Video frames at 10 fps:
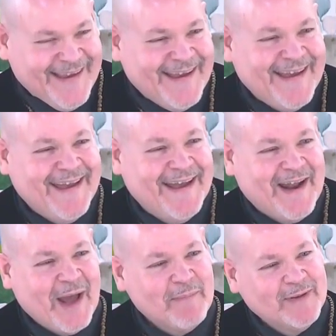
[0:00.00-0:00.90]
And
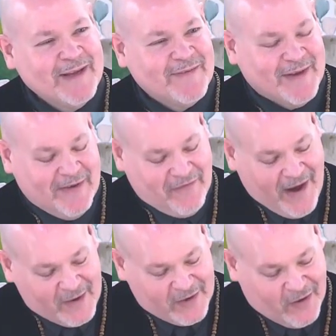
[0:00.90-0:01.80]
I believe that if
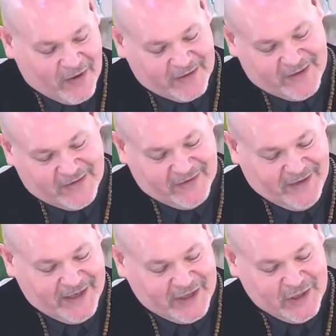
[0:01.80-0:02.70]
our dog doesn't
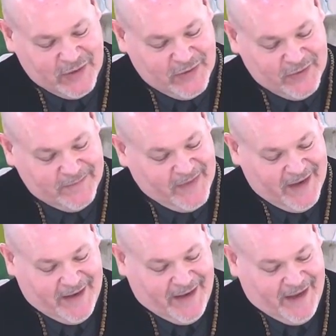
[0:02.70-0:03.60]
like you,
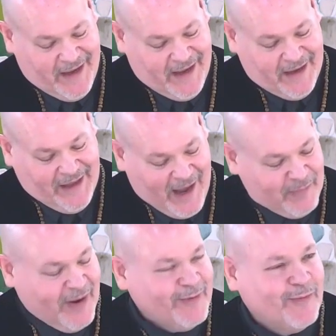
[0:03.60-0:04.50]
I
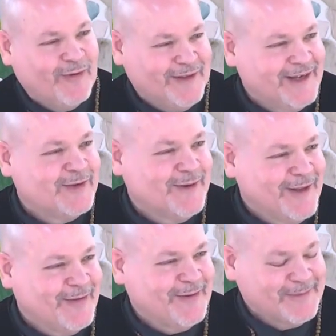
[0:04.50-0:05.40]
probably won't like you
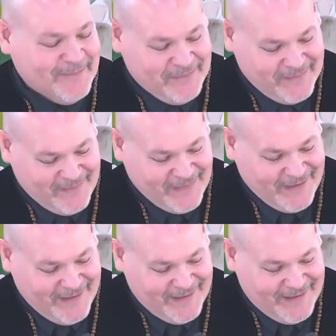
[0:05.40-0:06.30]
either.
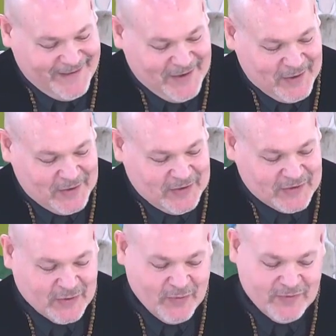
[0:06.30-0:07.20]

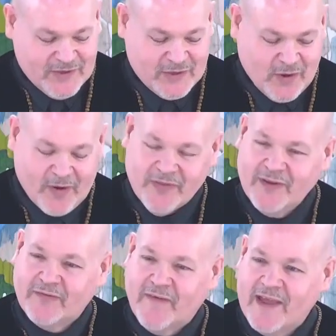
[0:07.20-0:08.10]
So
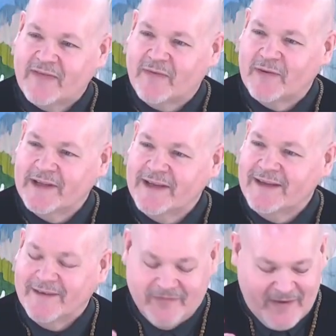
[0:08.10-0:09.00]
Dorothy's
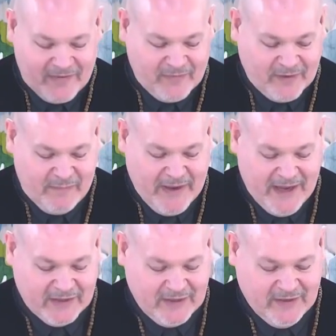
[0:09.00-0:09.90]
faithful
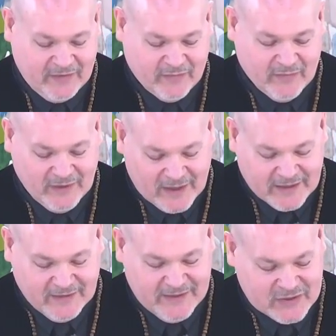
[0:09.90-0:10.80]
companion is
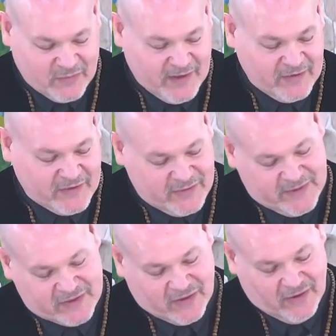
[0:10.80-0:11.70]
reluctantly surrendered to
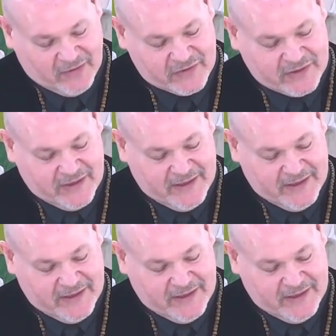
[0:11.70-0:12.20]
Miss Gulch.